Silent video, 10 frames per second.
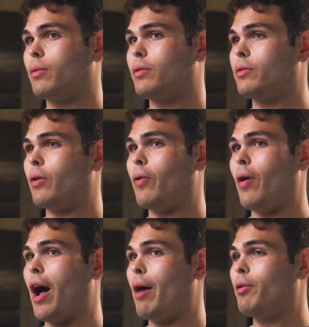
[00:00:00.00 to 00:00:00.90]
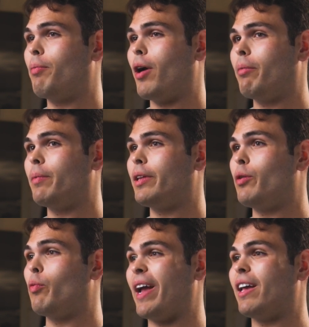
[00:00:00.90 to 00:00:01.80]
So I would probably
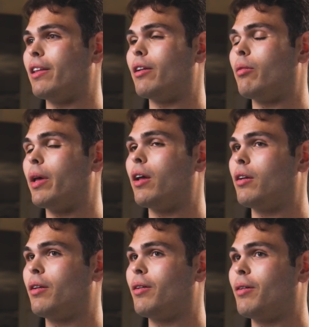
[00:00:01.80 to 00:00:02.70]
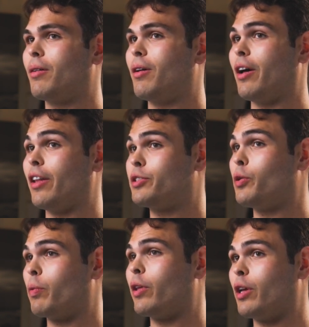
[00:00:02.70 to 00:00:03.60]
wait a little bit. Unless
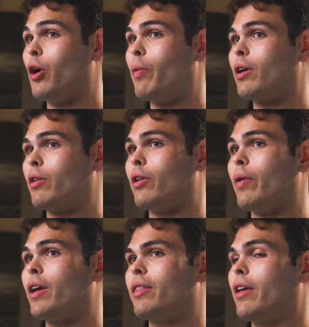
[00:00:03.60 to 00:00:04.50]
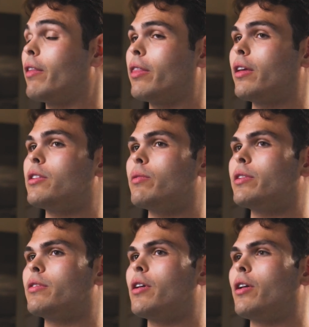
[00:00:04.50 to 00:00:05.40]
you really know what you're doing. The other thing too
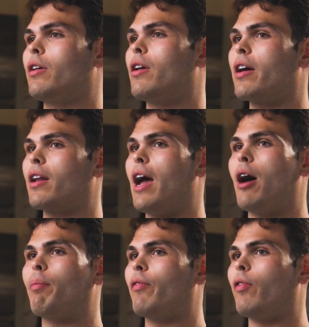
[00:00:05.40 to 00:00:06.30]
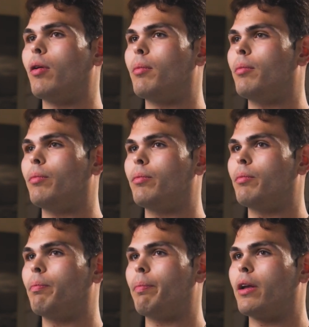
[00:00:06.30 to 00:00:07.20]
is you're not going to outperform
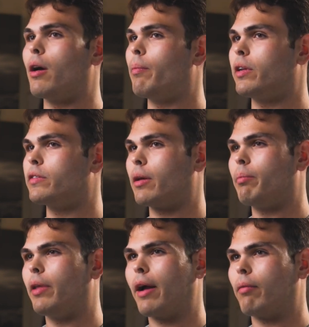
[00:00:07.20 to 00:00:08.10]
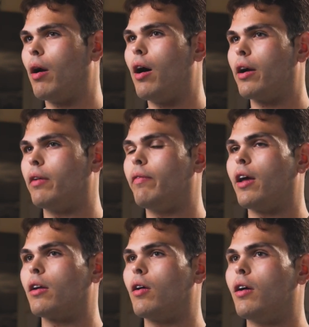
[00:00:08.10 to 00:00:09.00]
big companies like BlackRock and
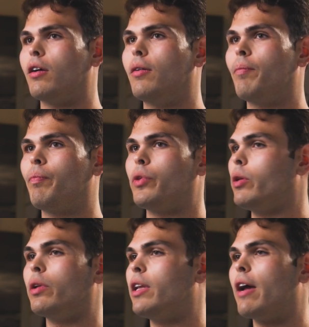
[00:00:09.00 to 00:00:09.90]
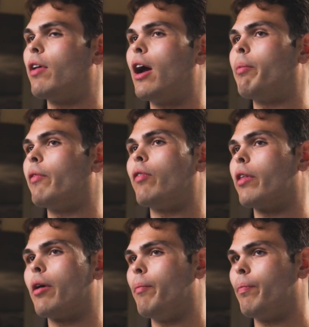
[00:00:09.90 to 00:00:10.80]
Vanguard. You will never
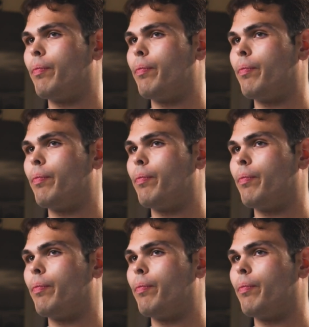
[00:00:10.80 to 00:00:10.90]
outperform them.